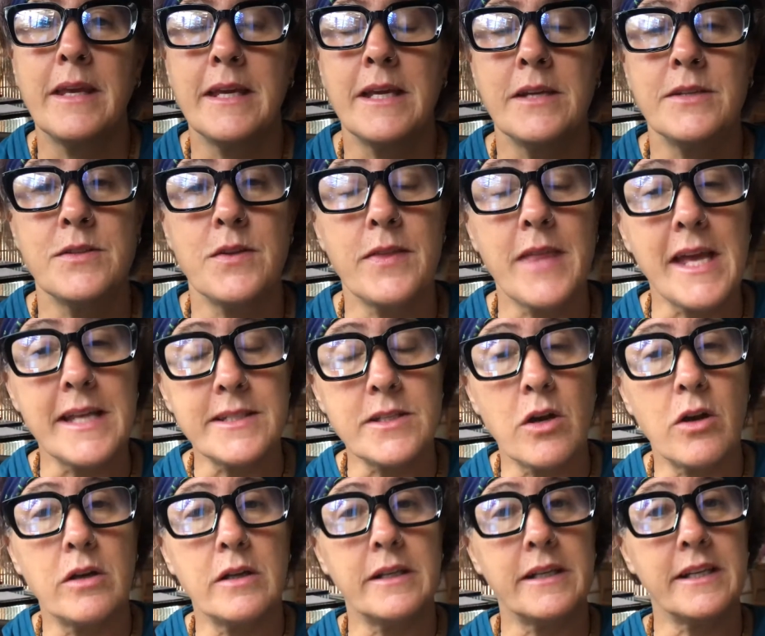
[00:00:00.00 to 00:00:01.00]
So that's
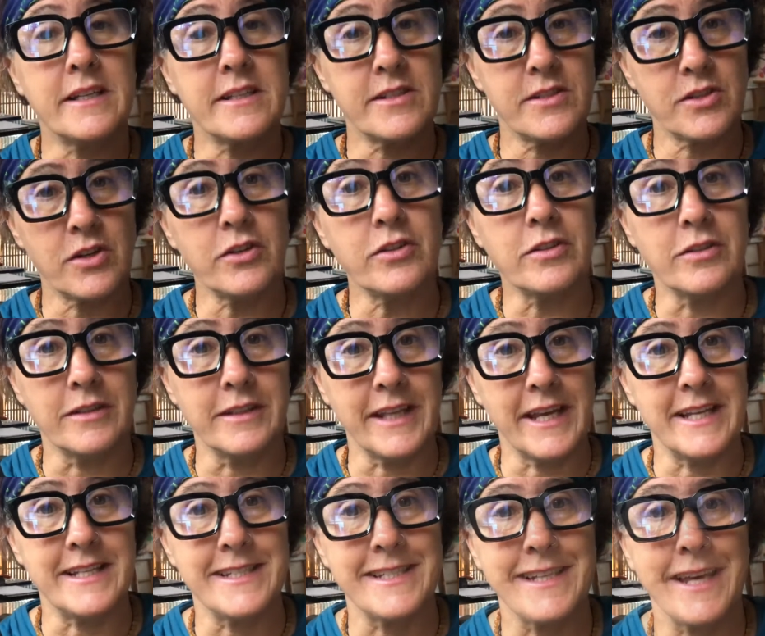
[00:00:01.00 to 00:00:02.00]
our external
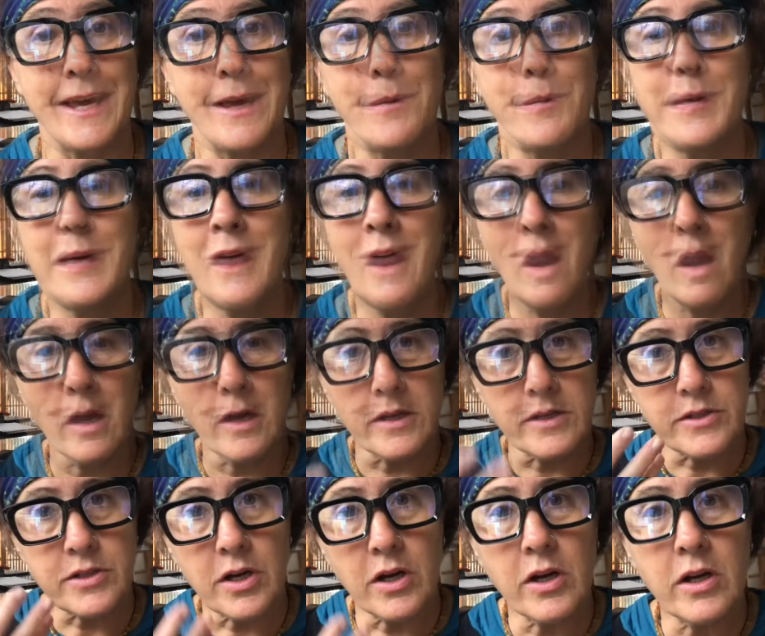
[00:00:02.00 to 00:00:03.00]
landscape. Our
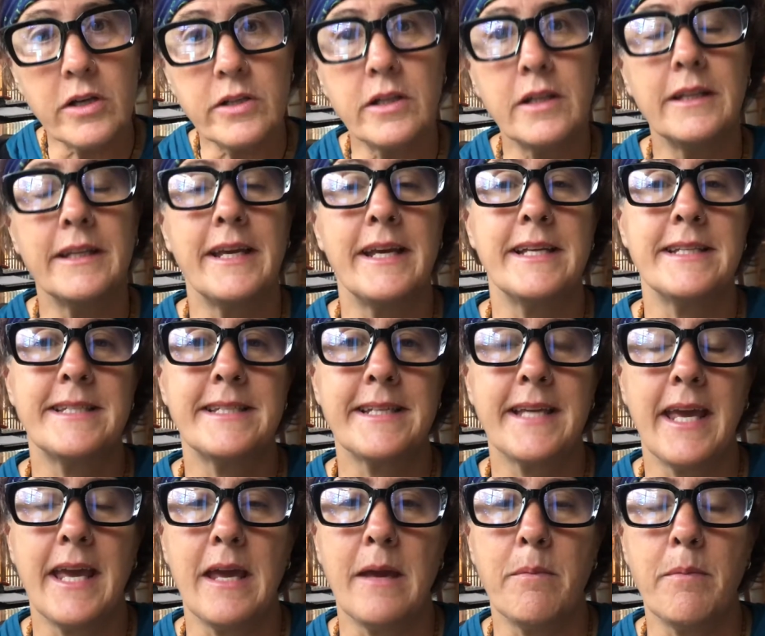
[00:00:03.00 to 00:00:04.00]
internal
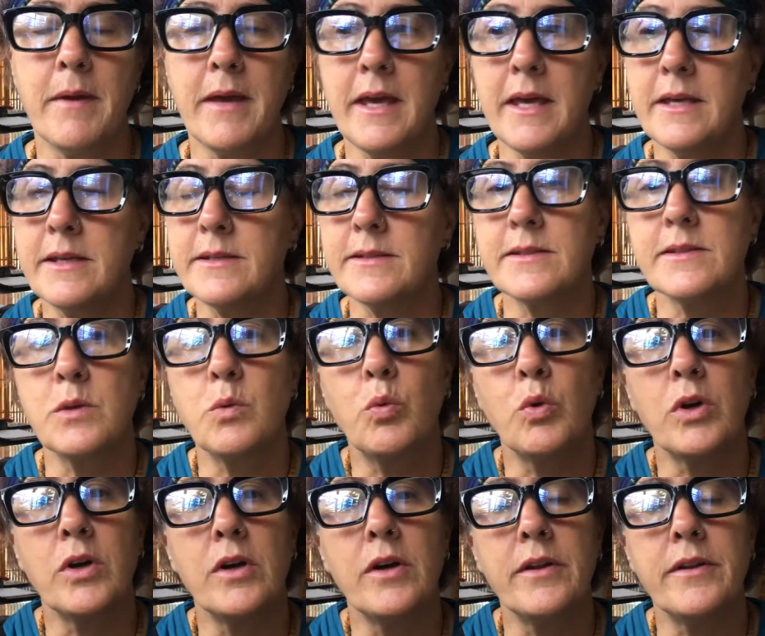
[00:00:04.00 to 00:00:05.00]
landscape is the
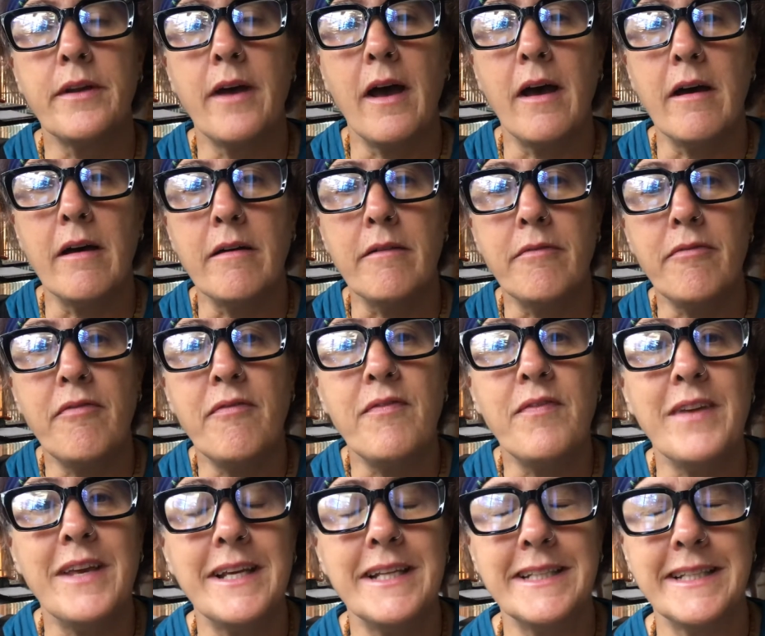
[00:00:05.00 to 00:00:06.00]
world of
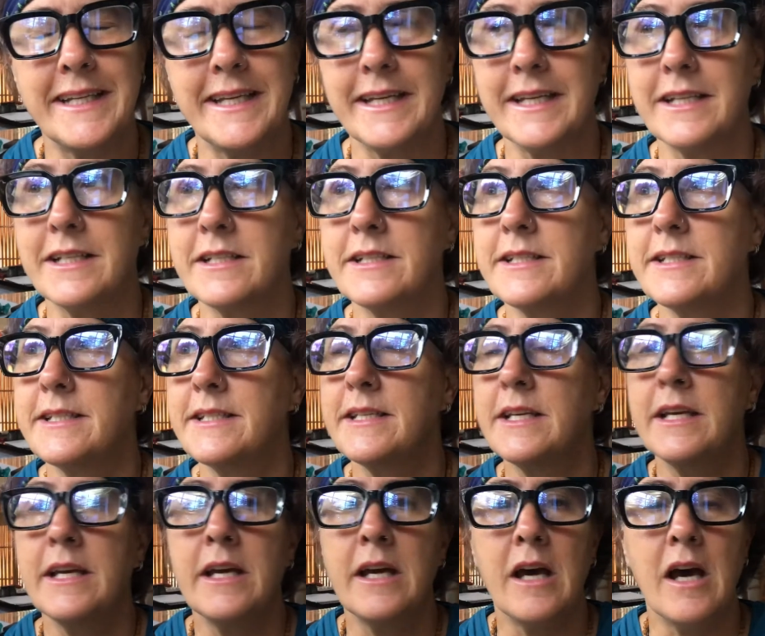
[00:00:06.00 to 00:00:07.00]
feelings,
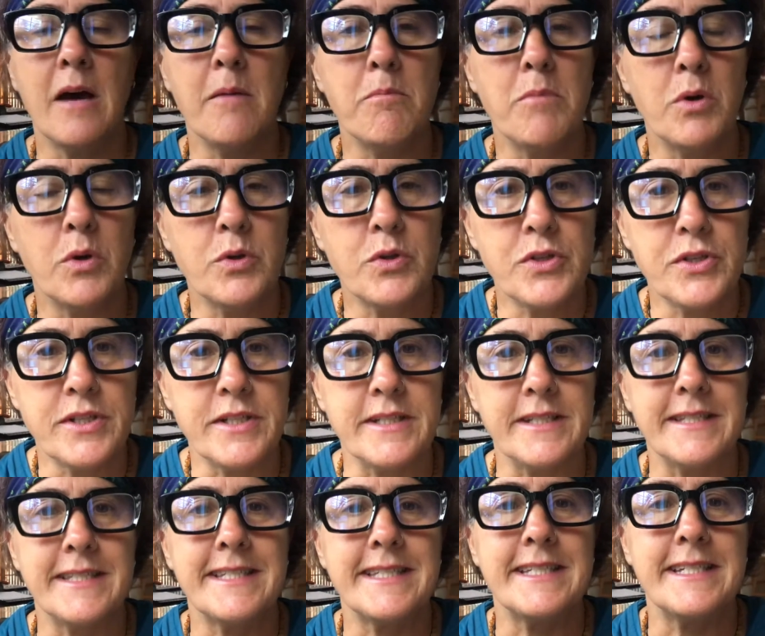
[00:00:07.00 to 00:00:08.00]

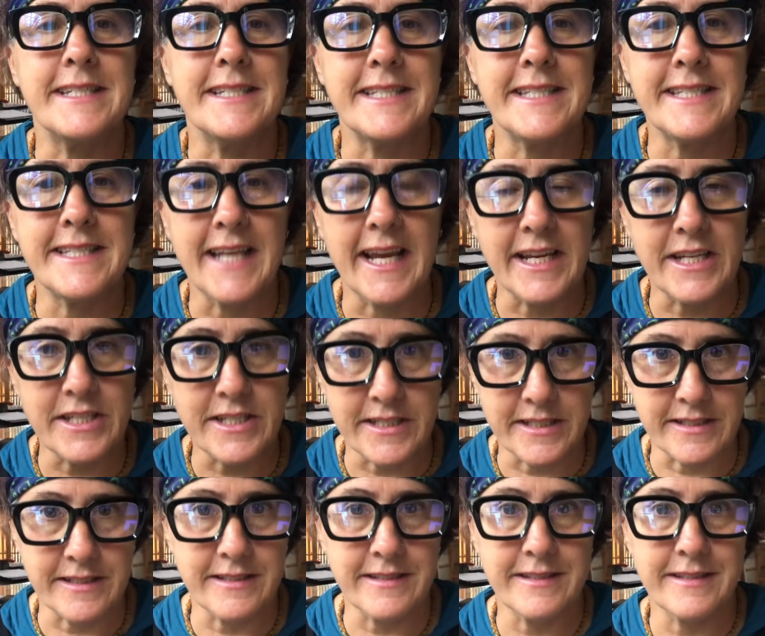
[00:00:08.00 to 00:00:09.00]
emotions,
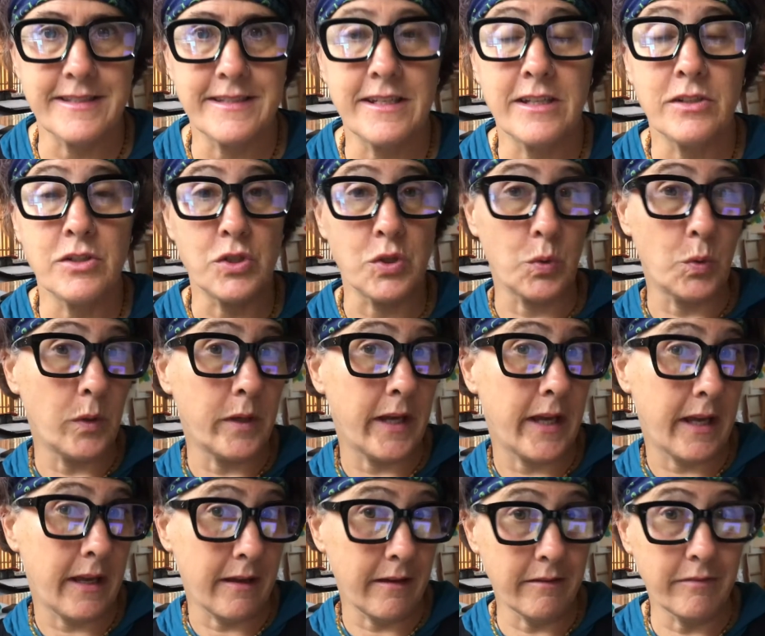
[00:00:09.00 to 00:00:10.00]
sensations,
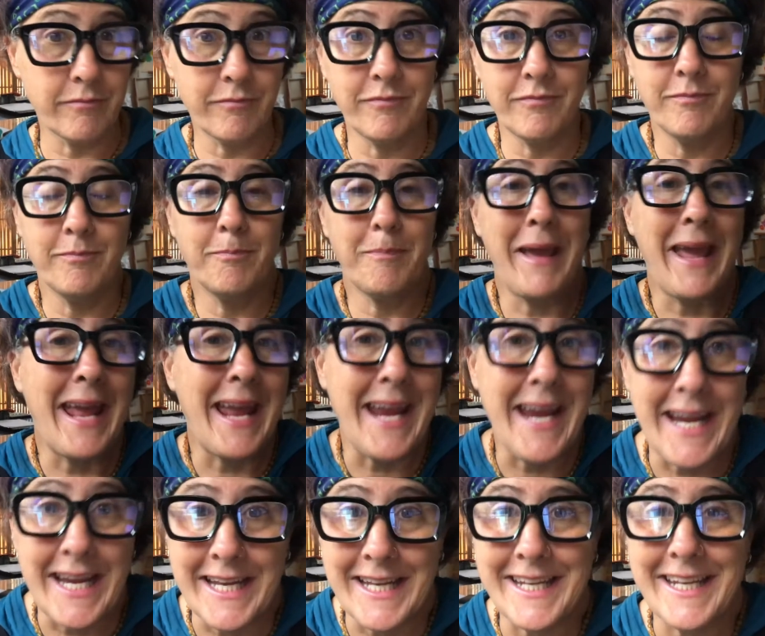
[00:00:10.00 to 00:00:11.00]
joy,
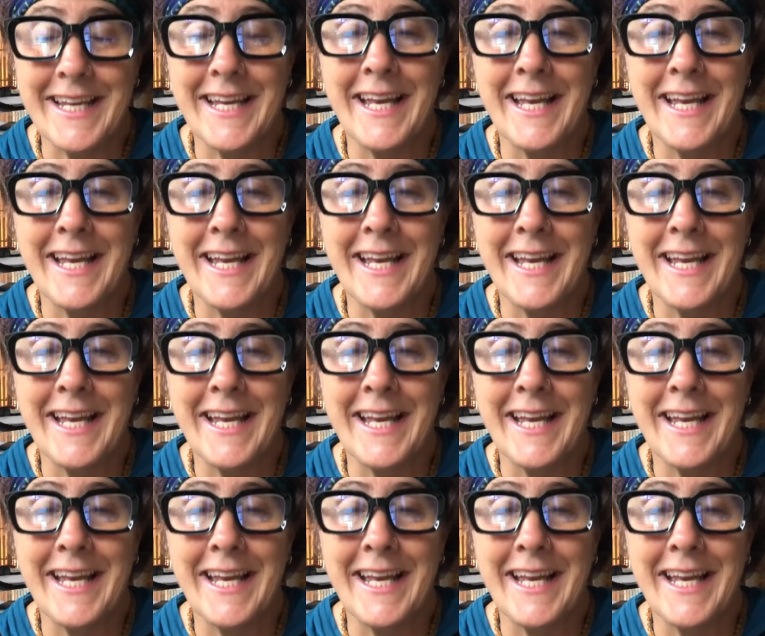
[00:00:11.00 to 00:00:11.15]
pain,